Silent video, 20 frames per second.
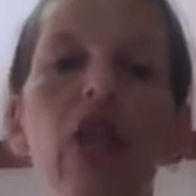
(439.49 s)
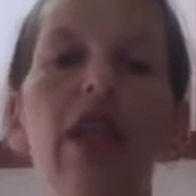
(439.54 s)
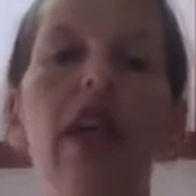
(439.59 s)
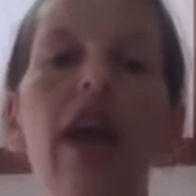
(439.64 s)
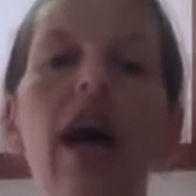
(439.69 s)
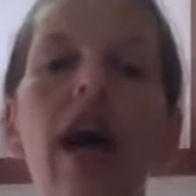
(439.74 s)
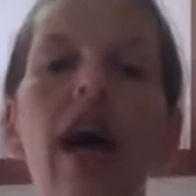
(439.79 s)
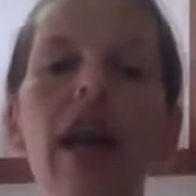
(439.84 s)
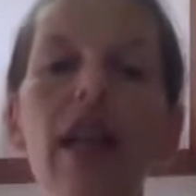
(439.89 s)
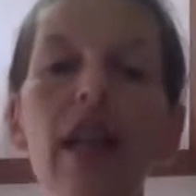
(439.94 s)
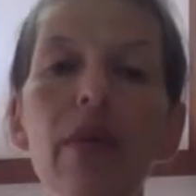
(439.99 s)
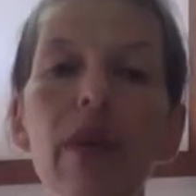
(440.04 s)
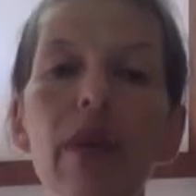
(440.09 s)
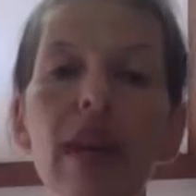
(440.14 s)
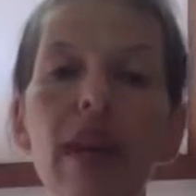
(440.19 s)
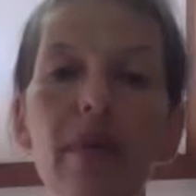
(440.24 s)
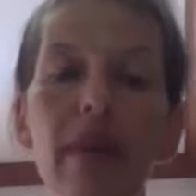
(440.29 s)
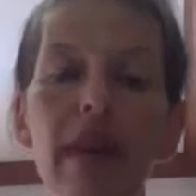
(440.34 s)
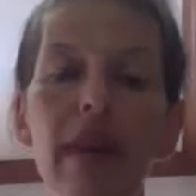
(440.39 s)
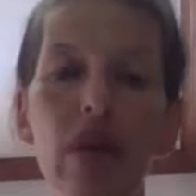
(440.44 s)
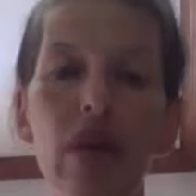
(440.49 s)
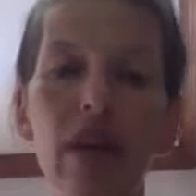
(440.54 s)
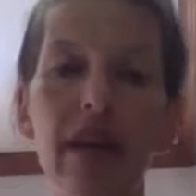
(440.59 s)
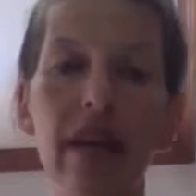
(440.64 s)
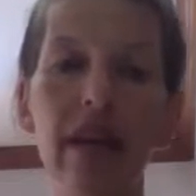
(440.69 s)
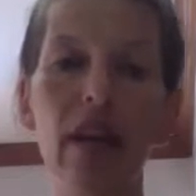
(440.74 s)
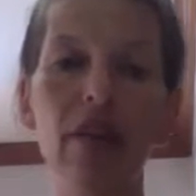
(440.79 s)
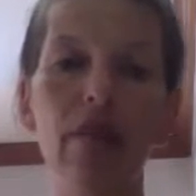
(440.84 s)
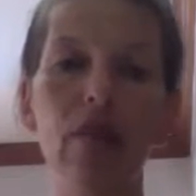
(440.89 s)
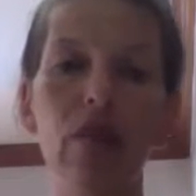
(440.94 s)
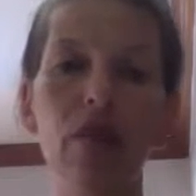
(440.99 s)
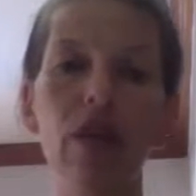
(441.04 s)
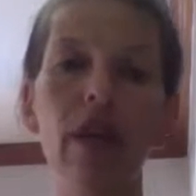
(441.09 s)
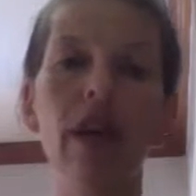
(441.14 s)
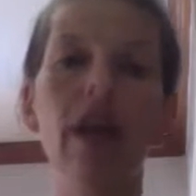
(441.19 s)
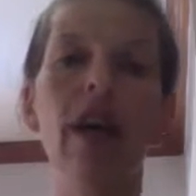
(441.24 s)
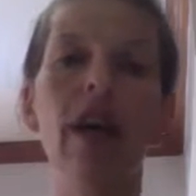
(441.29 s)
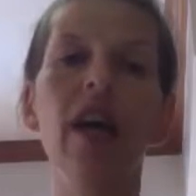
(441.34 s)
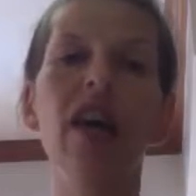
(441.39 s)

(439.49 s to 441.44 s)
I highly recommend organic food.